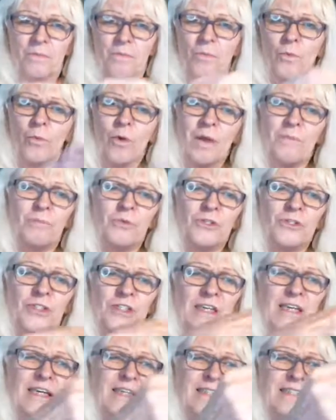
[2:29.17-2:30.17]

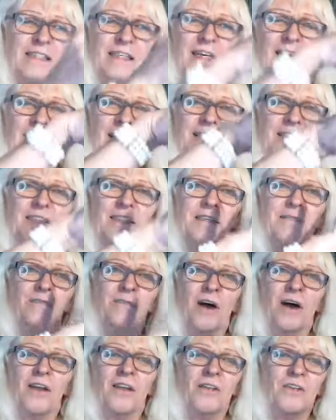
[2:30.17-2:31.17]
represent as a
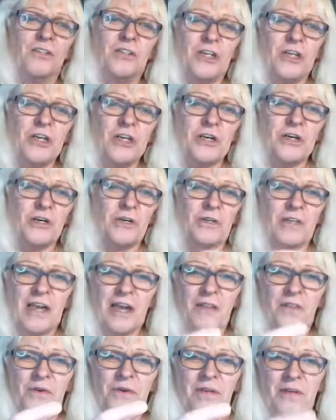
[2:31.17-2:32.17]
volunteer,
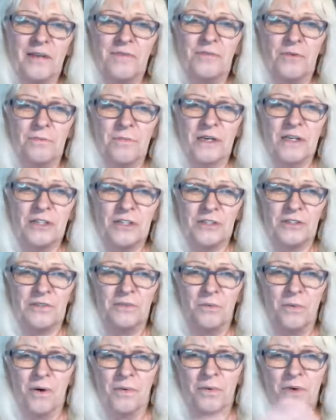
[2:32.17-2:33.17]
gathering information
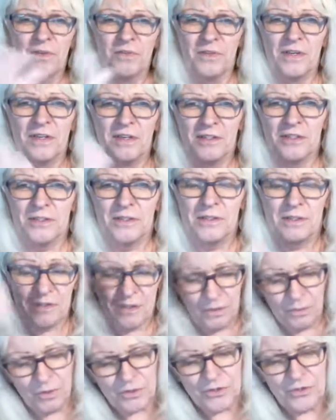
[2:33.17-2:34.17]
of what we think is,
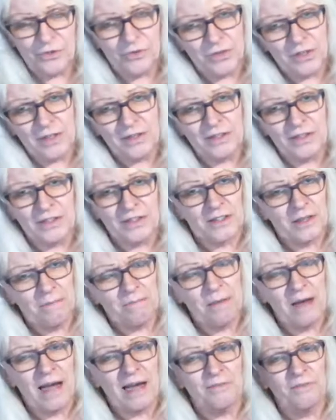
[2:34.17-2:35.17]
what you think is
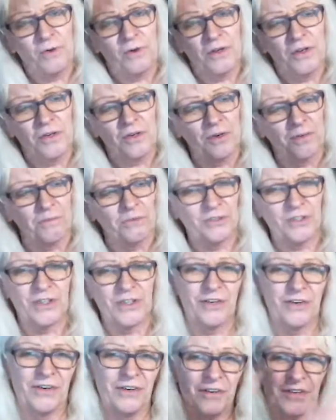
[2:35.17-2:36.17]
impactful in your
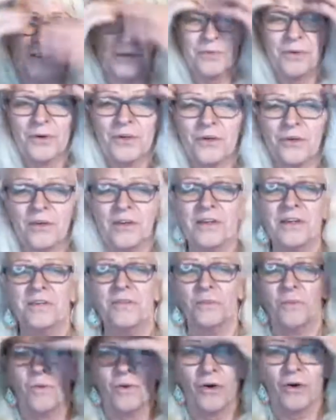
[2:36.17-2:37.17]
particular area, where you live
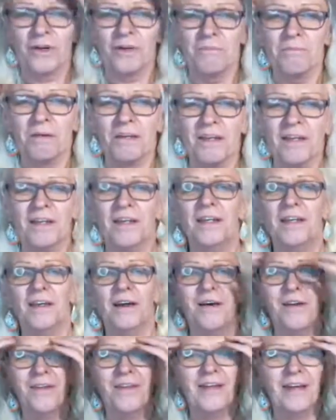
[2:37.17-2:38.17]
and work and play and
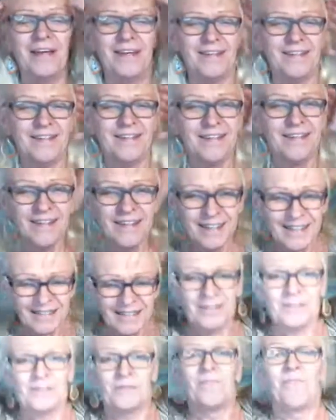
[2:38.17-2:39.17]
all of that.
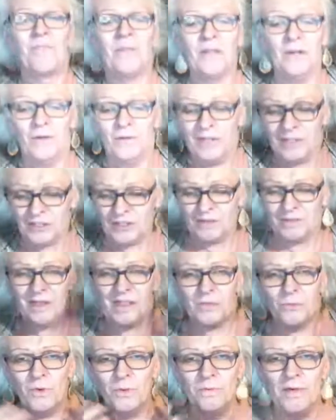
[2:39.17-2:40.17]
Because,
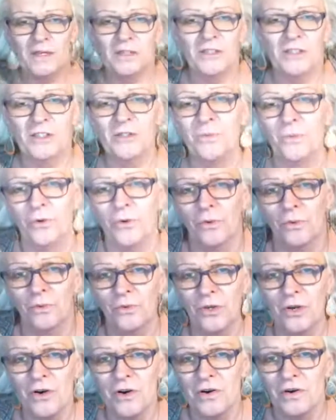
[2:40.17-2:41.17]
that's what makes this world
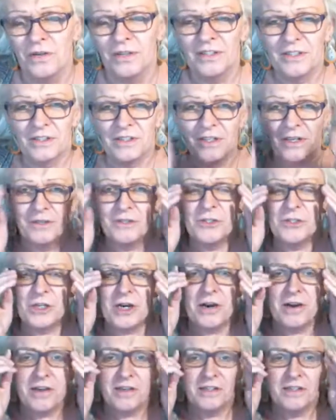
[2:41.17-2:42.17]
turn, is,
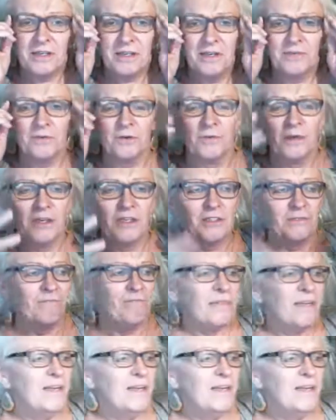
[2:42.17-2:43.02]
sharing information.